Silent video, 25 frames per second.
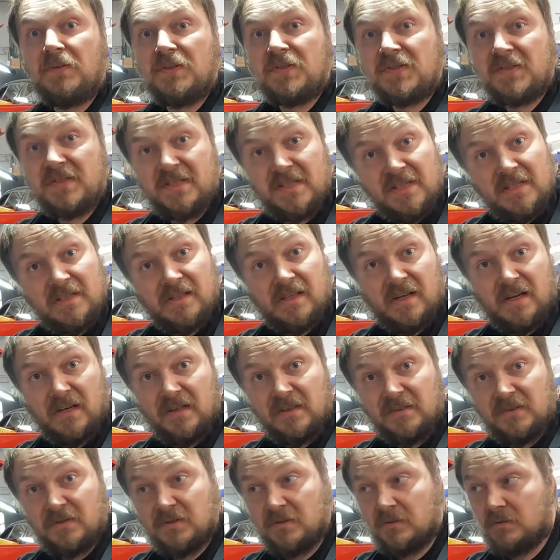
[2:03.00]
if you see
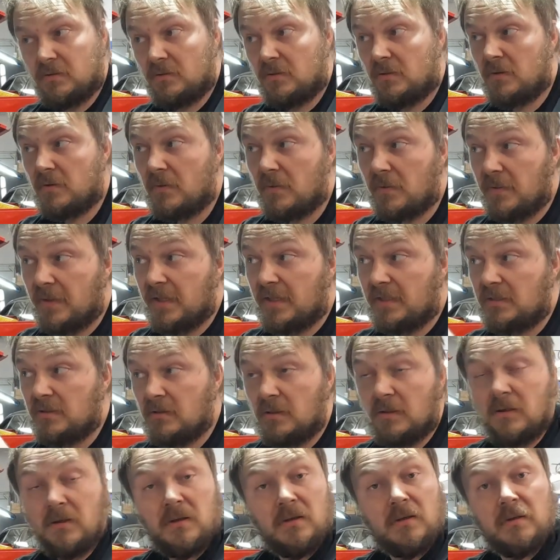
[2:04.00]
that,
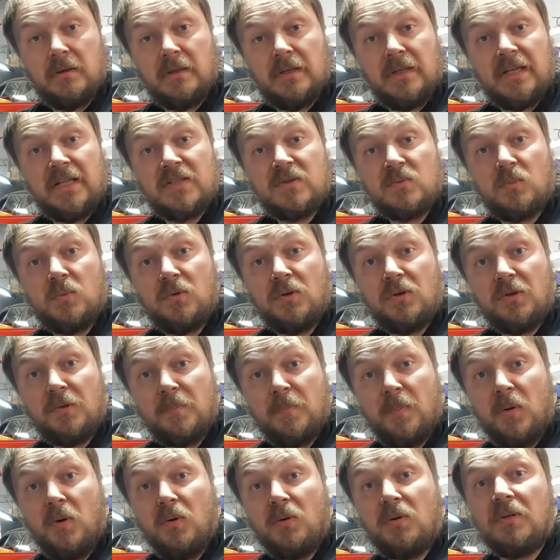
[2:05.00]
then it's
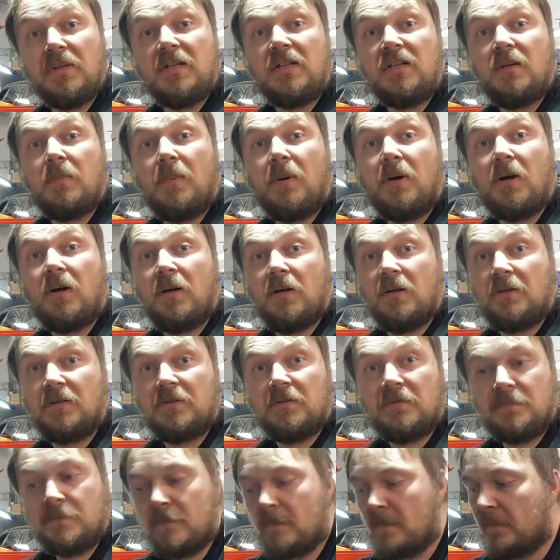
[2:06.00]
worth pulling it apart.
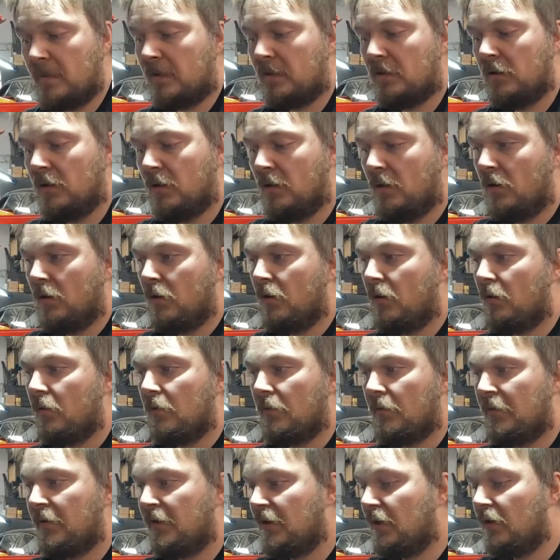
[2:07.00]

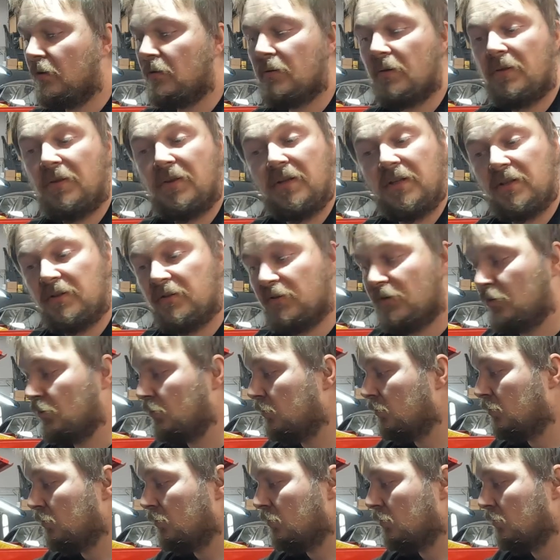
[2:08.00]
The other thing
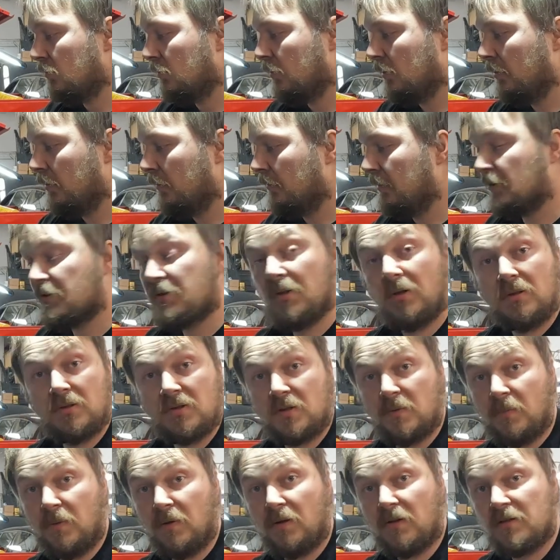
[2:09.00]
too, that's
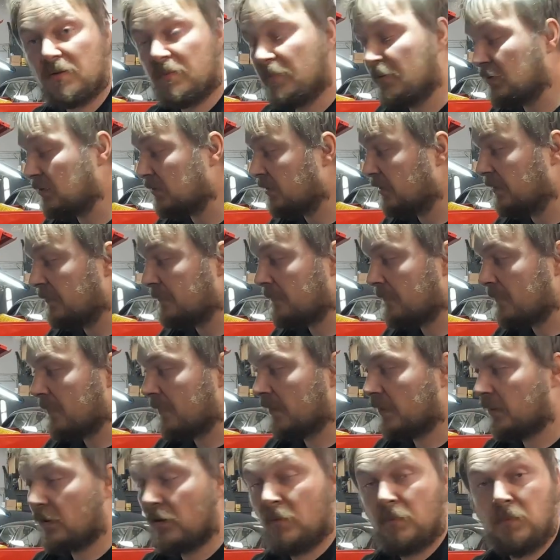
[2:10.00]
also a possibility,
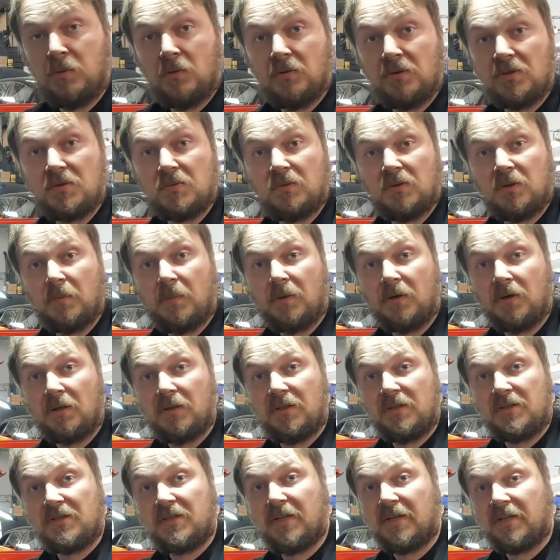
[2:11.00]
I'll pull this one
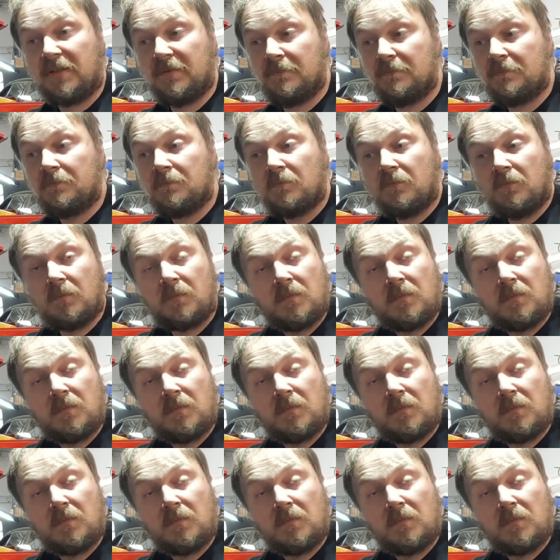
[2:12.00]
apart in a second.